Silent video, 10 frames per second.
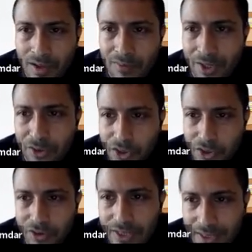But we
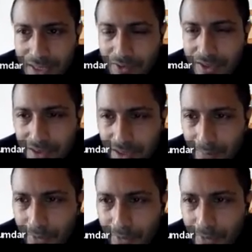know that our
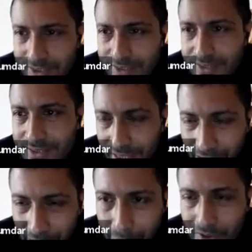number of edges is
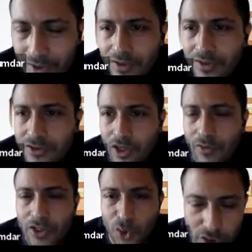m, so
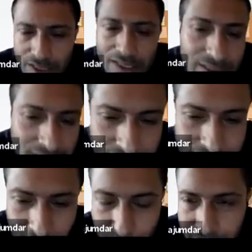our total
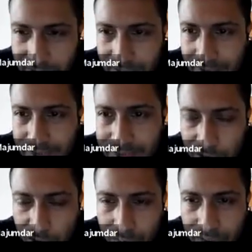sum of the degrees
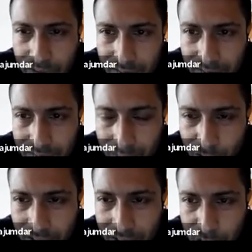cannot be
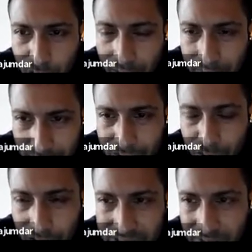more than 2m, right?
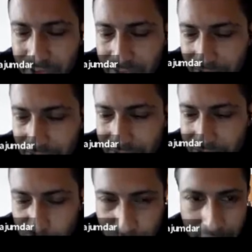Total sum of the degree is
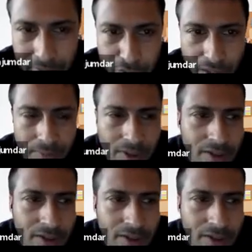2m.